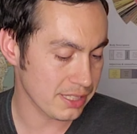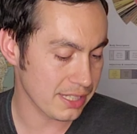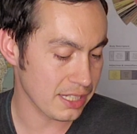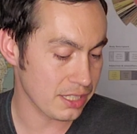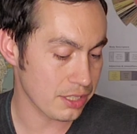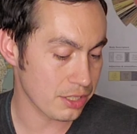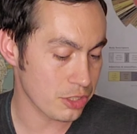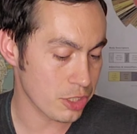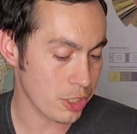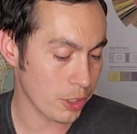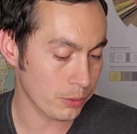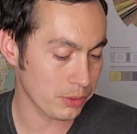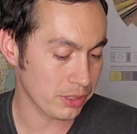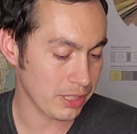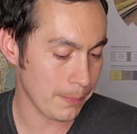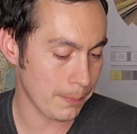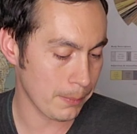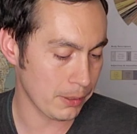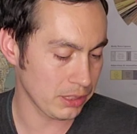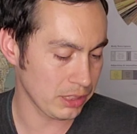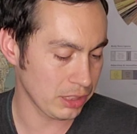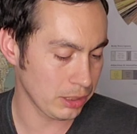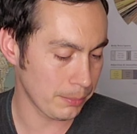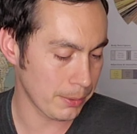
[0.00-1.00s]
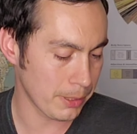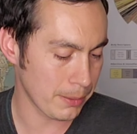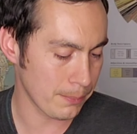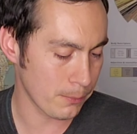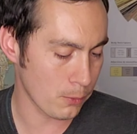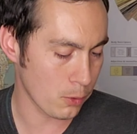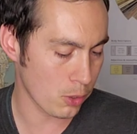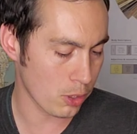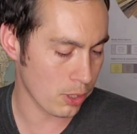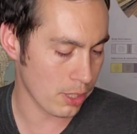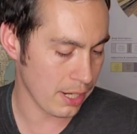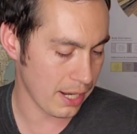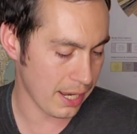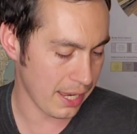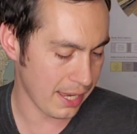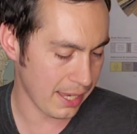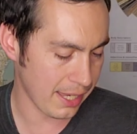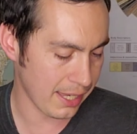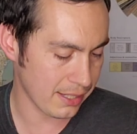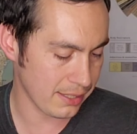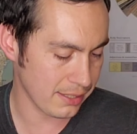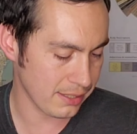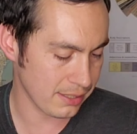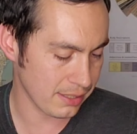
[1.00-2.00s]
It choked up a little bit more
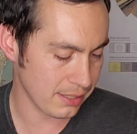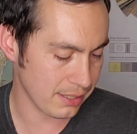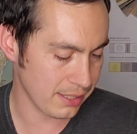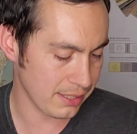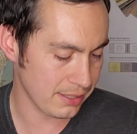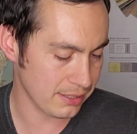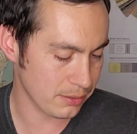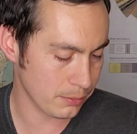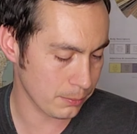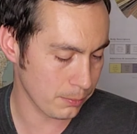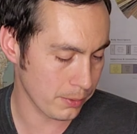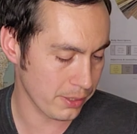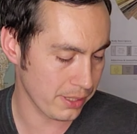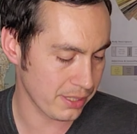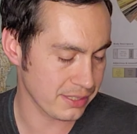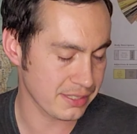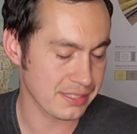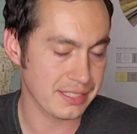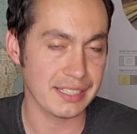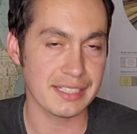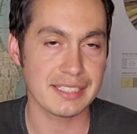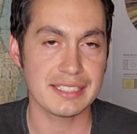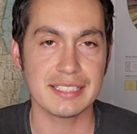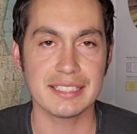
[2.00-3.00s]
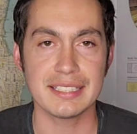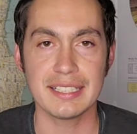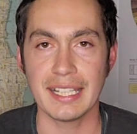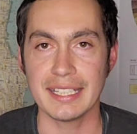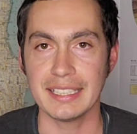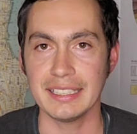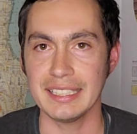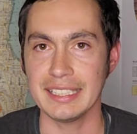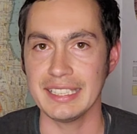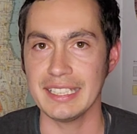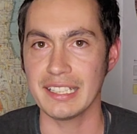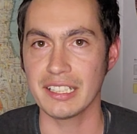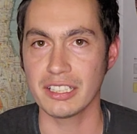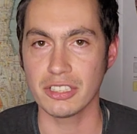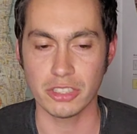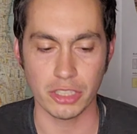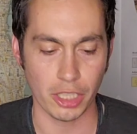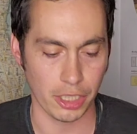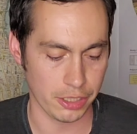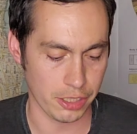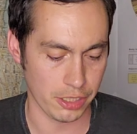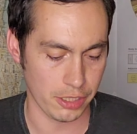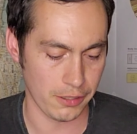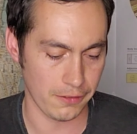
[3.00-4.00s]
and it was slightly
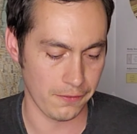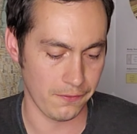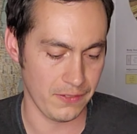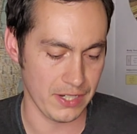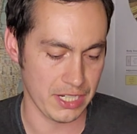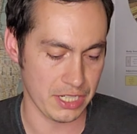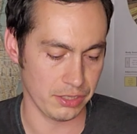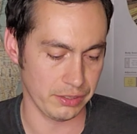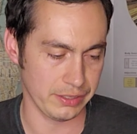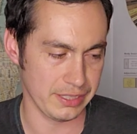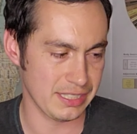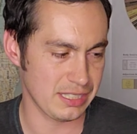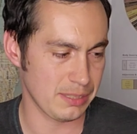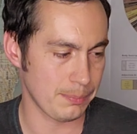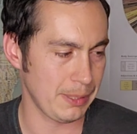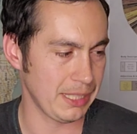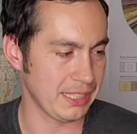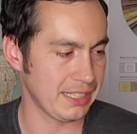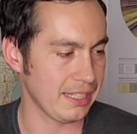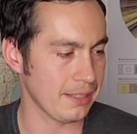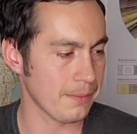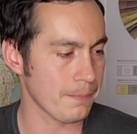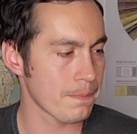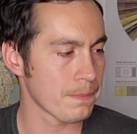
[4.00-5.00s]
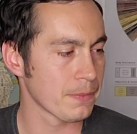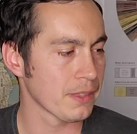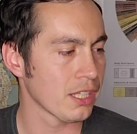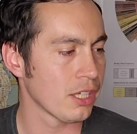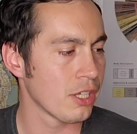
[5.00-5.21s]
darker visually speaking.